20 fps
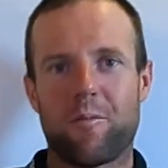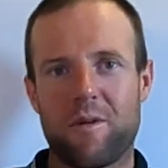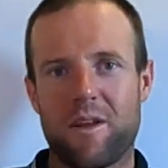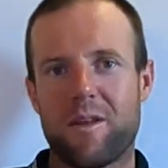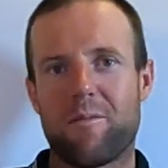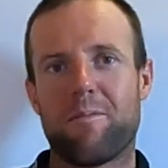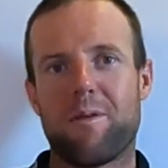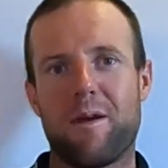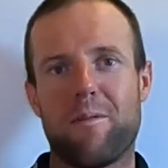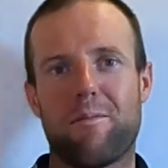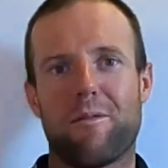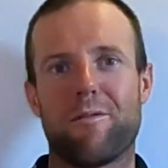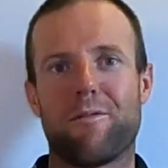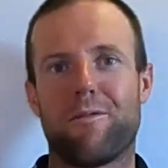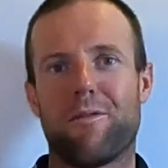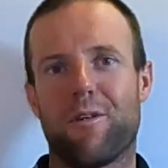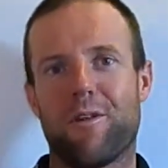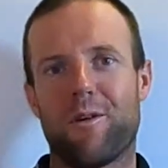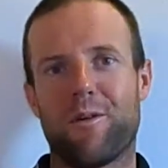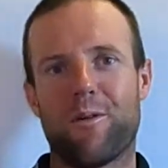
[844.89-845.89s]
many people
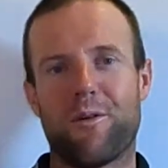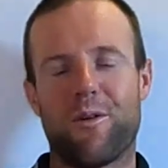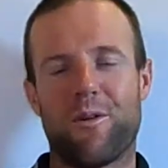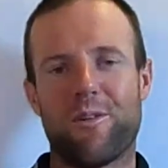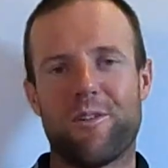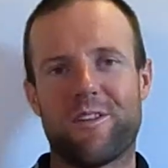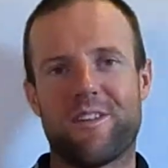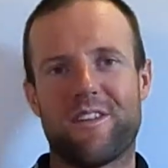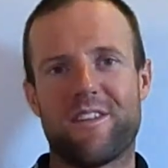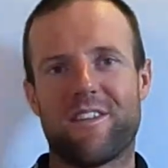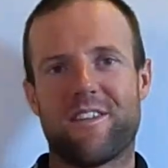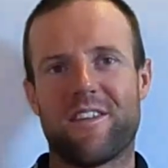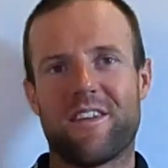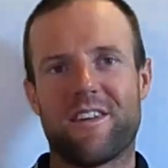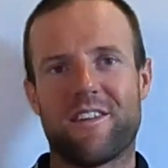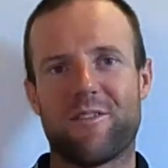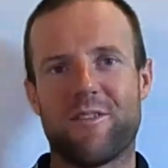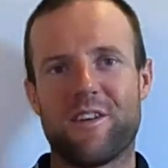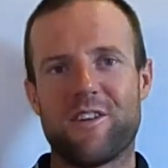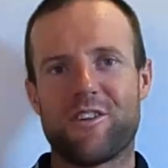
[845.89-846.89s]
follow all these
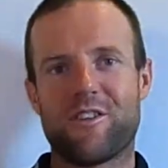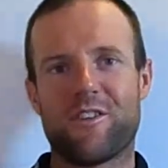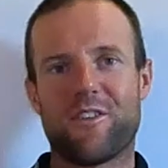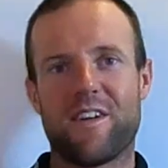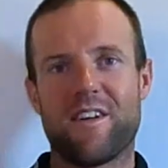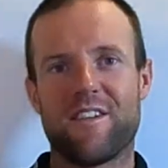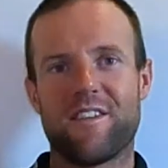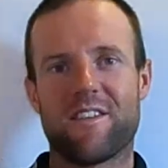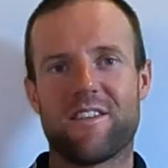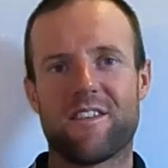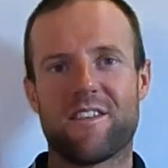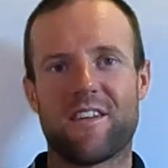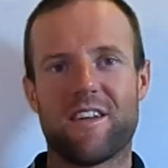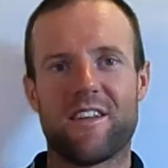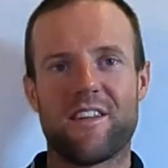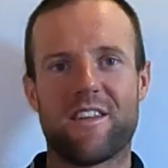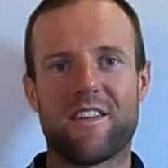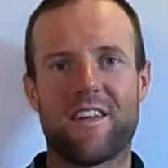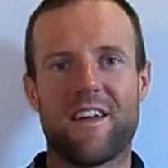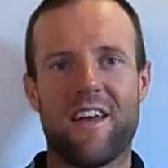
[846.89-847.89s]
adventure races,
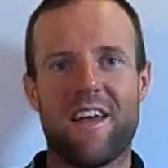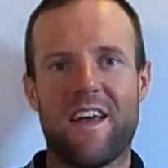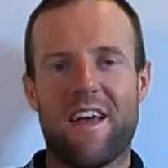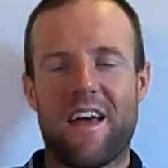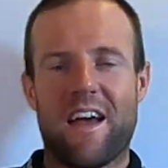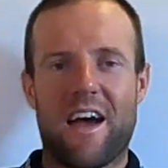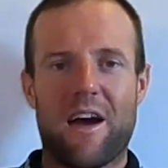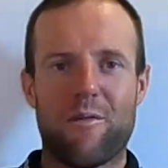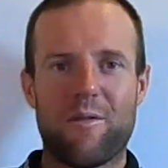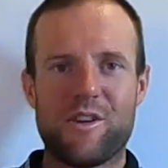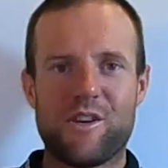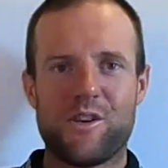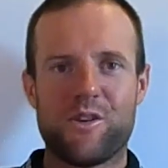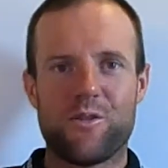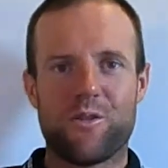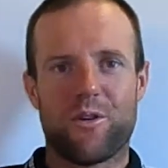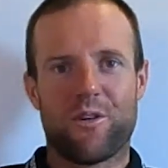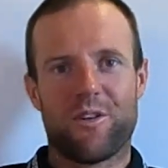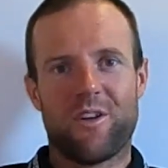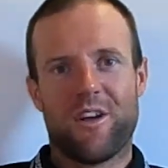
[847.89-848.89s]
and I wish
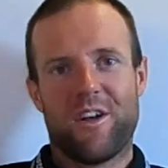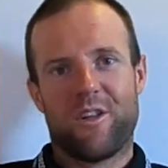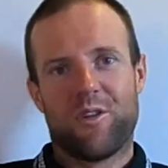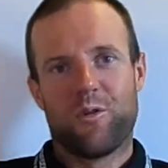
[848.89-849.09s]
you,